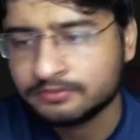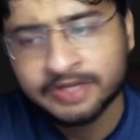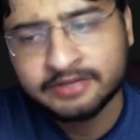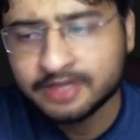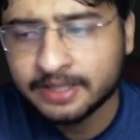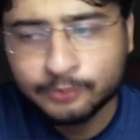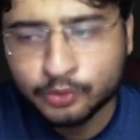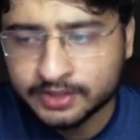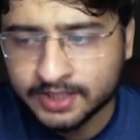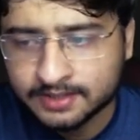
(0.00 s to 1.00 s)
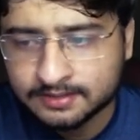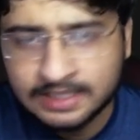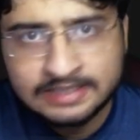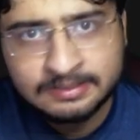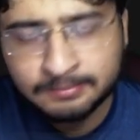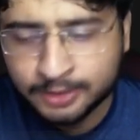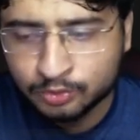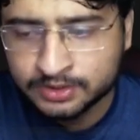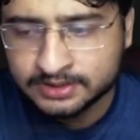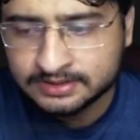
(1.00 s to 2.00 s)
Whenever I'm doing that, I'll simply
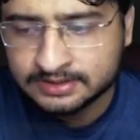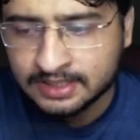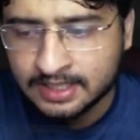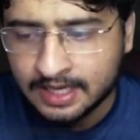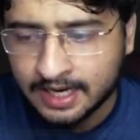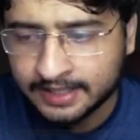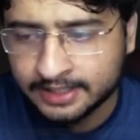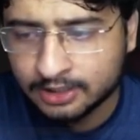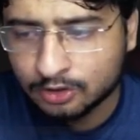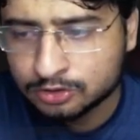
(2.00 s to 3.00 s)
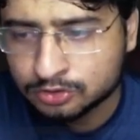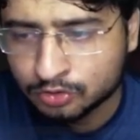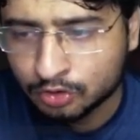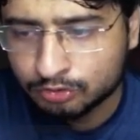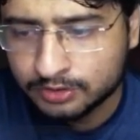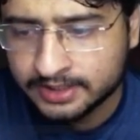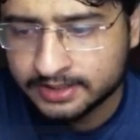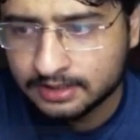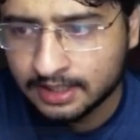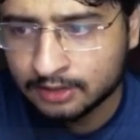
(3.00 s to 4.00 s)
do this. And here also, not only
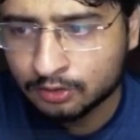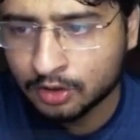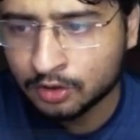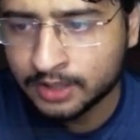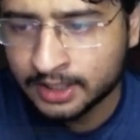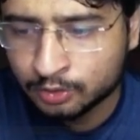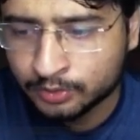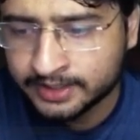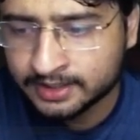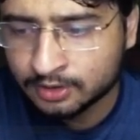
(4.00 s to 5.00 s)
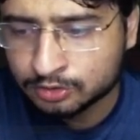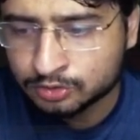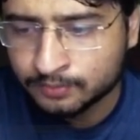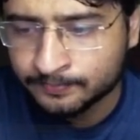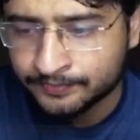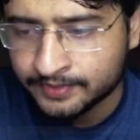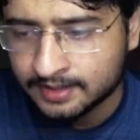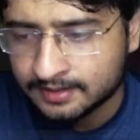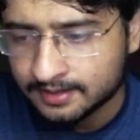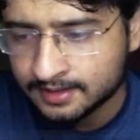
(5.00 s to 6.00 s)
here, I'll do it here also
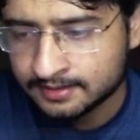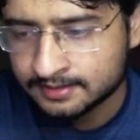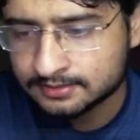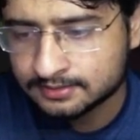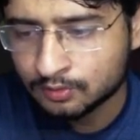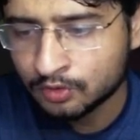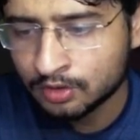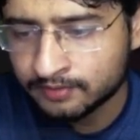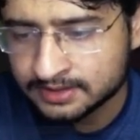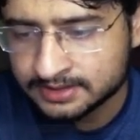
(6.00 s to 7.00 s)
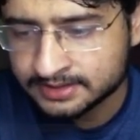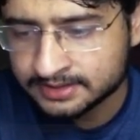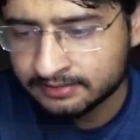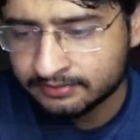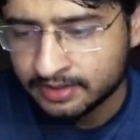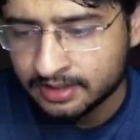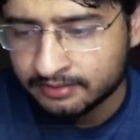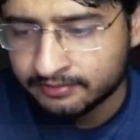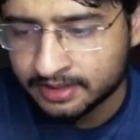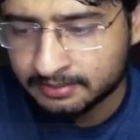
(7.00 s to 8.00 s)
in this overall function itself.
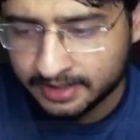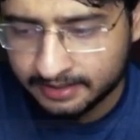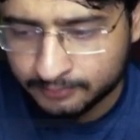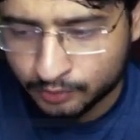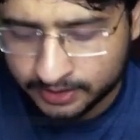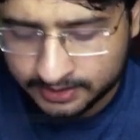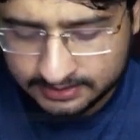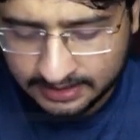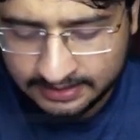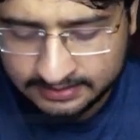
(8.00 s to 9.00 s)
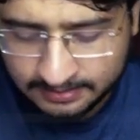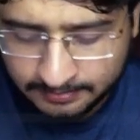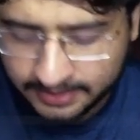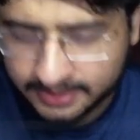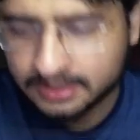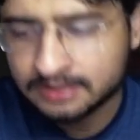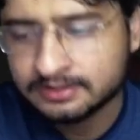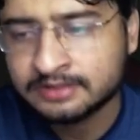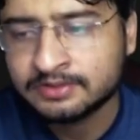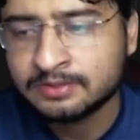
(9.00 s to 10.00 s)
Whenever I'm doing this, I'll simply return
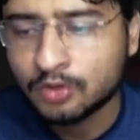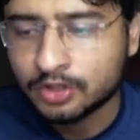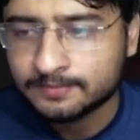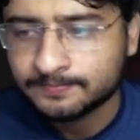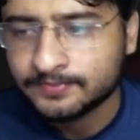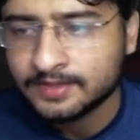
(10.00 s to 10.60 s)
it with mod.